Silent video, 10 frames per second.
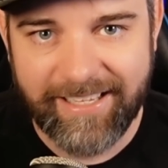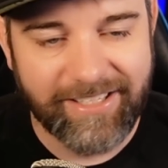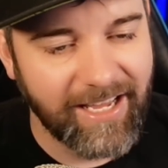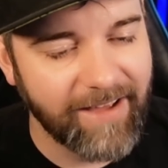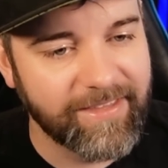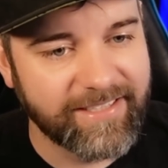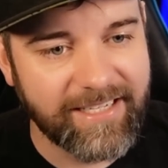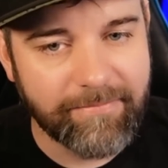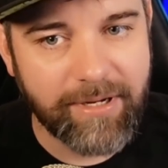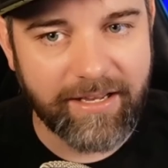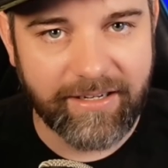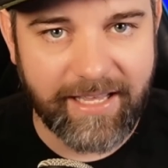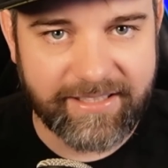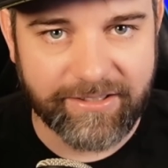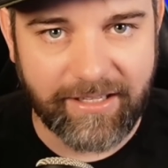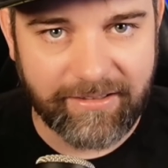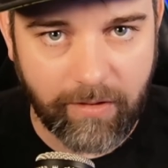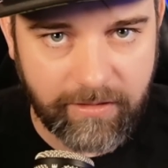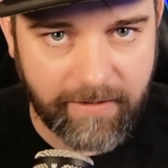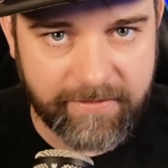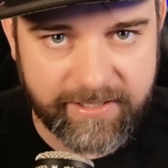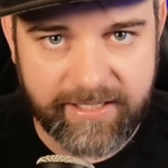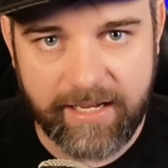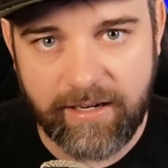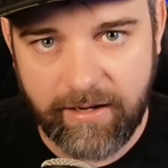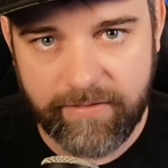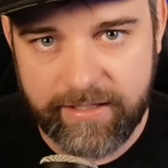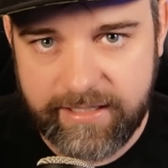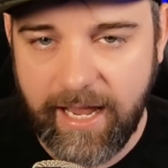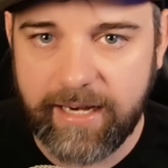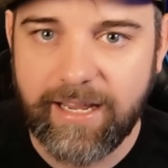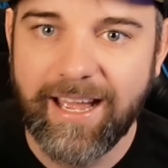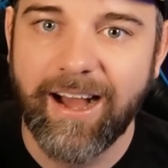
You have the Steam button that's on the left side of the deck.